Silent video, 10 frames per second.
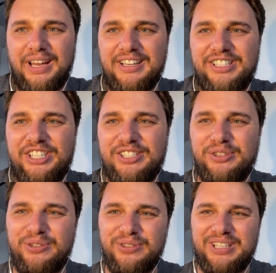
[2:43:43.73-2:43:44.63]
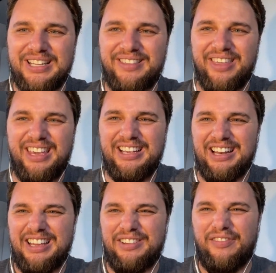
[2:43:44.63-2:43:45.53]
And she do that thing
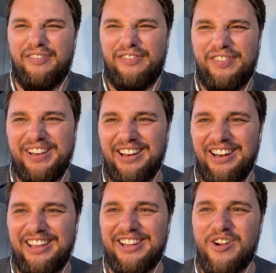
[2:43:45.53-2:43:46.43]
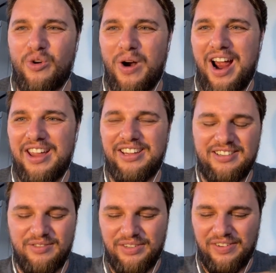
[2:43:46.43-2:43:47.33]
like feeling,
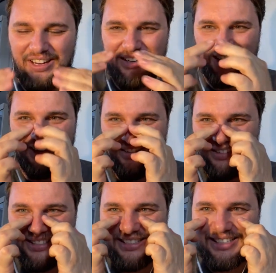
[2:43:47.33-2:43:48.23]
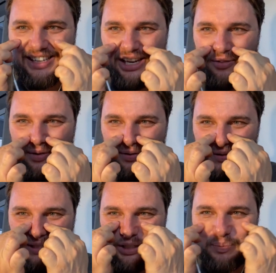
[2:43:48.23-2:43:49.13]
crying, with like singing with
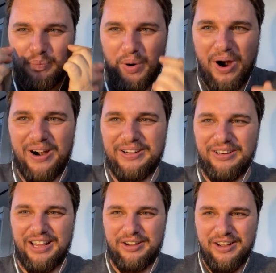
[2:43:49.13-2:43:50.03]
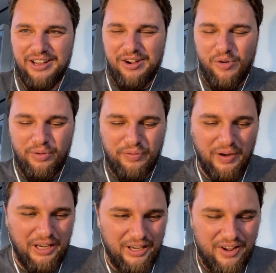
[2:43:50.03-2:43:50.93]
this part, like with
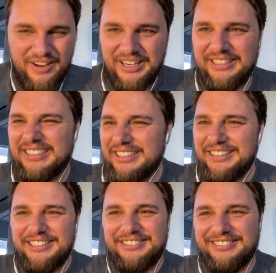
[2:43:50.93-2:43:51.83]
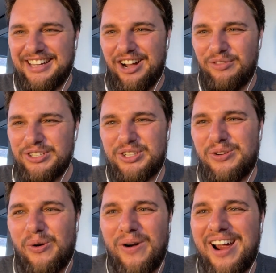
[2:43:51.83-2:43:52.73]
a lot of almost
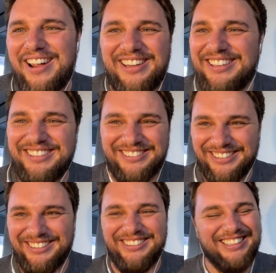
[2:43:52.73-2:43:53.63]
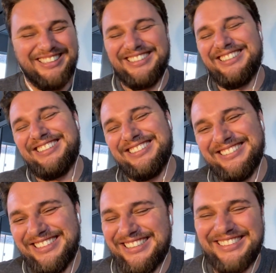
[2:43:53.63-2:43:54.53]
crying, you know, like, oh,
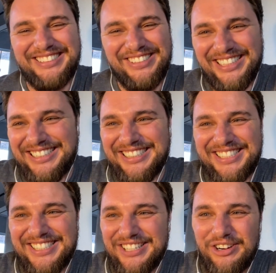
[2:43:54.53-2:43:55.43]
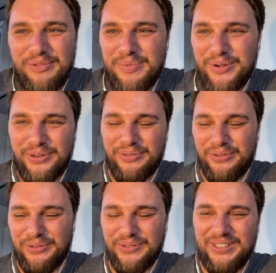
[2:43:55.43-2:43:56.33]
this is great. It's so
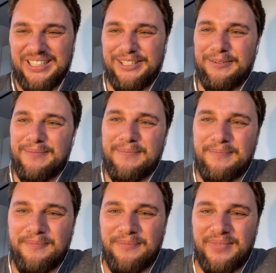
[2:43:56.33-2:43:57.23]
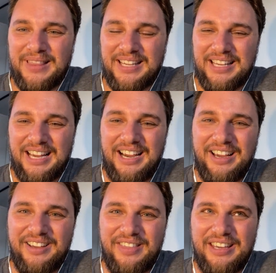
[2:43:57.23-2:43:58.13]
beautiful.
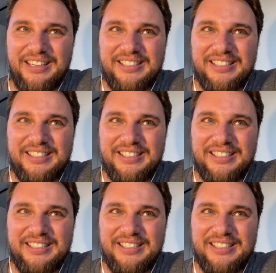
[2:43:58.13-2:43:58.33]
I think